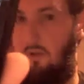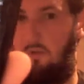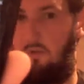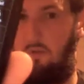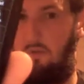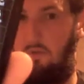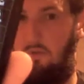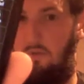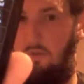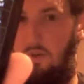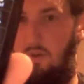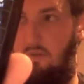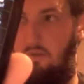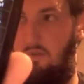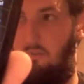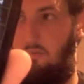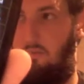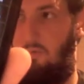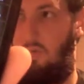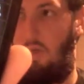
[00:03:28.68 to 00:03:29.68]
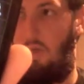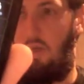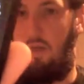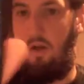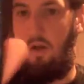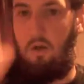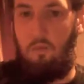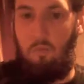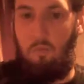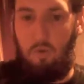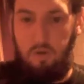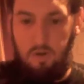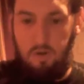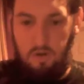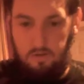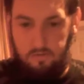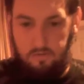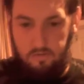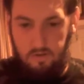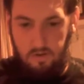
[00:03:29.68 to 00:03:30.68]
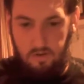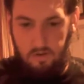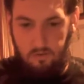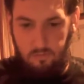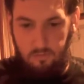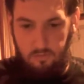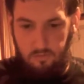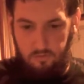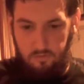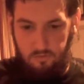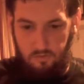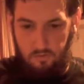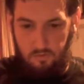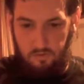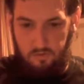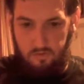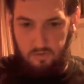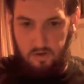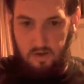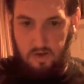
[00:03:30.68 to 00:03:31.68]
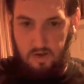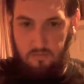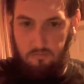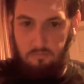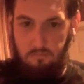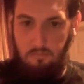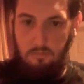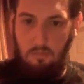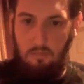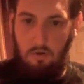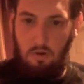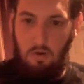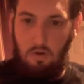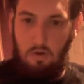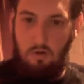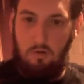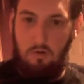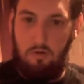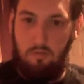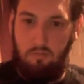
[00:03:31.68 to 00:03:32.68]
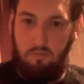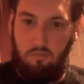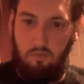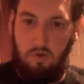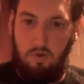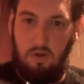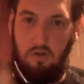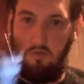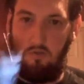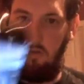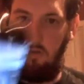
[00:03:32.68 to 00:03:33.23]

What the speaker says: So it's very simple. One nice thing is when you start to type on the pre, it's